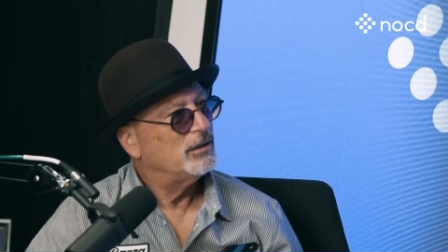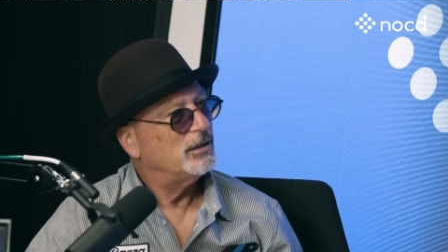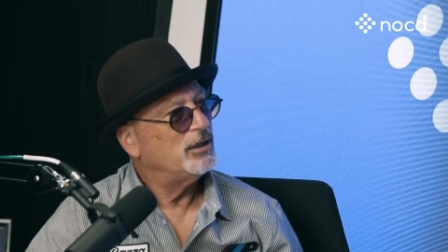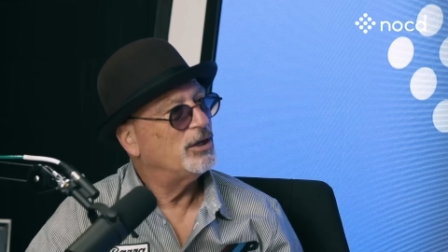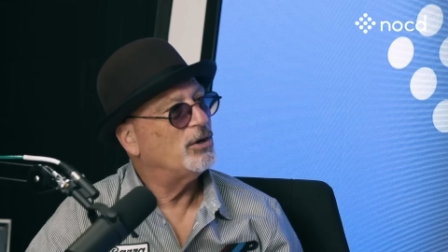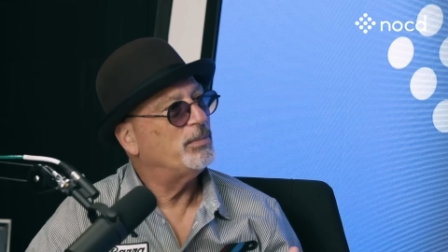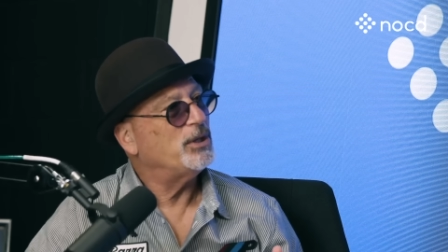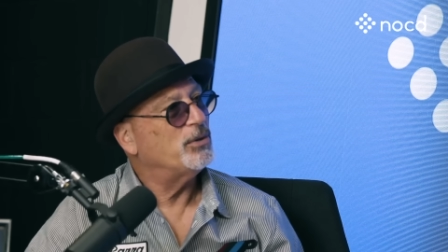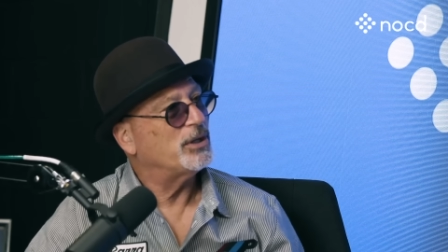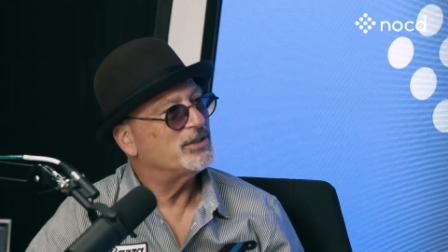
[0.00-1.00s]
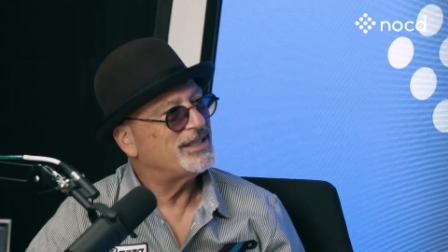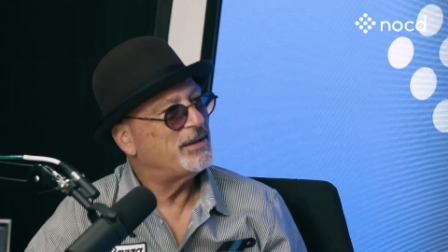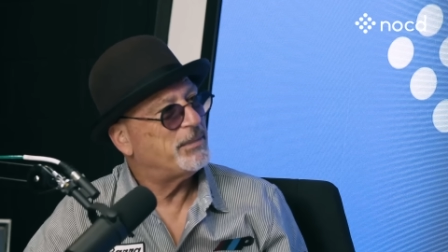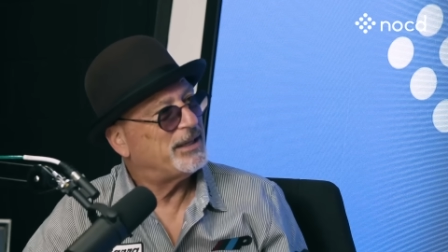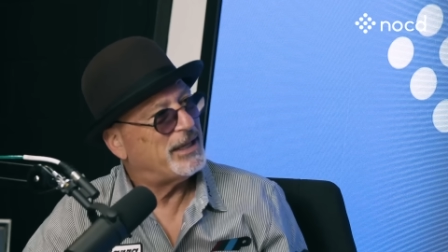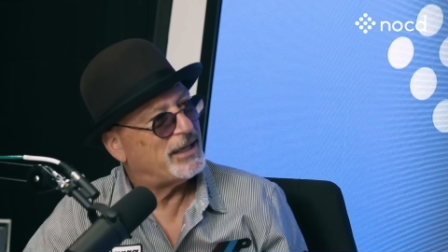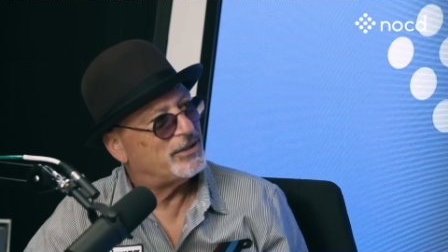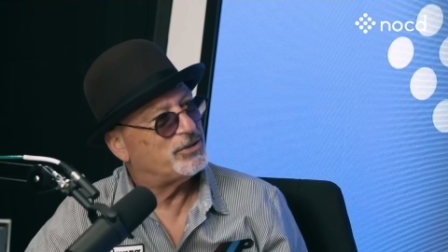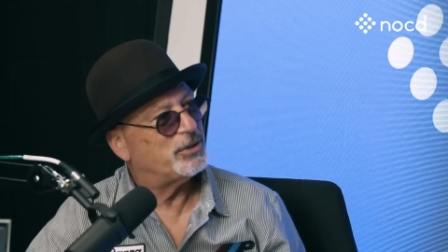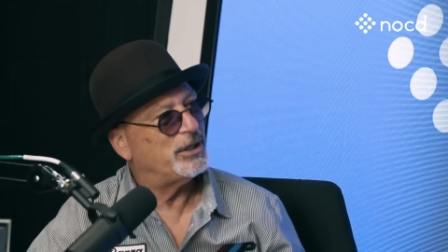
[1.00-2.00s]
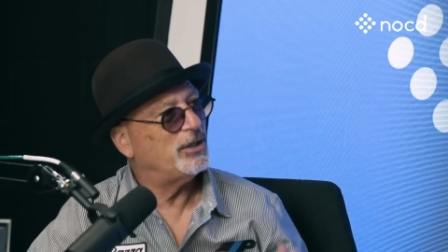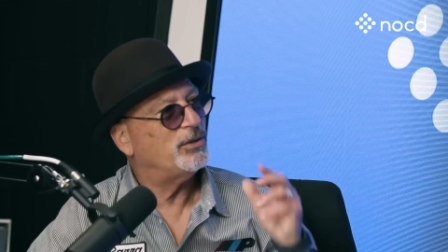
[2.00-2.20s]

You know, but you can say my leg is hurting.